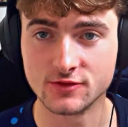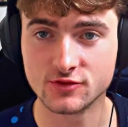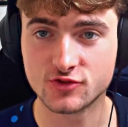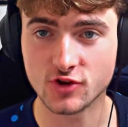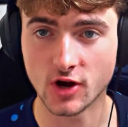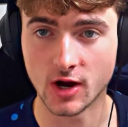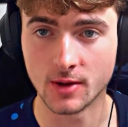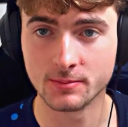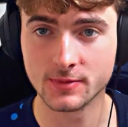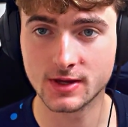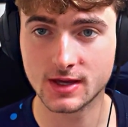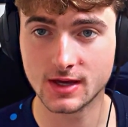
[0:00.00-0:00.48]

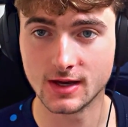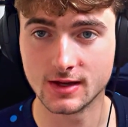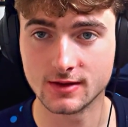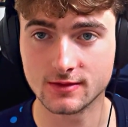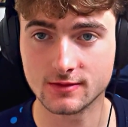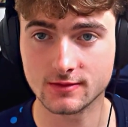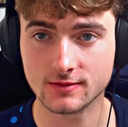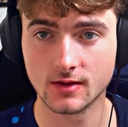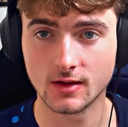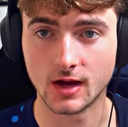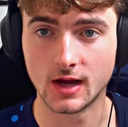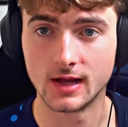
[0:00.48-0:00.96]
drum
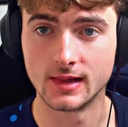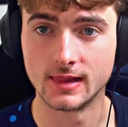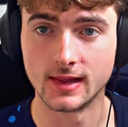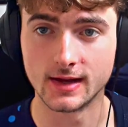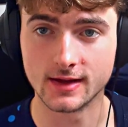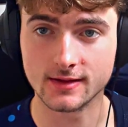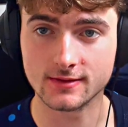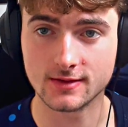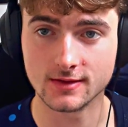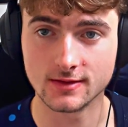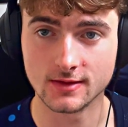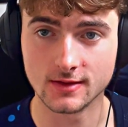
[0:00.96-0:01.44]
kits are
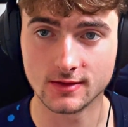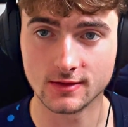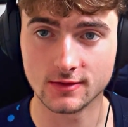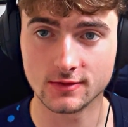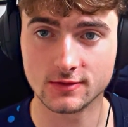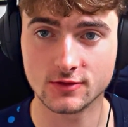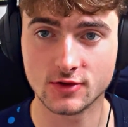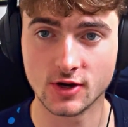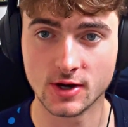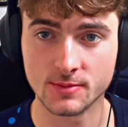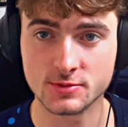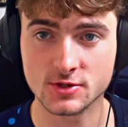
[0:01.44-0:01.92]
linked in the
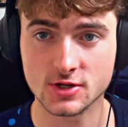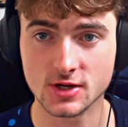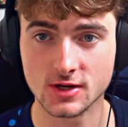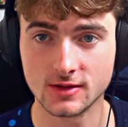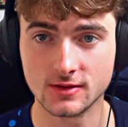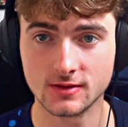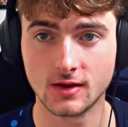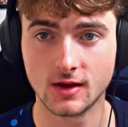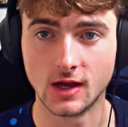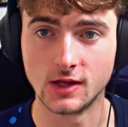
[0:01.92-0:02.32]
description,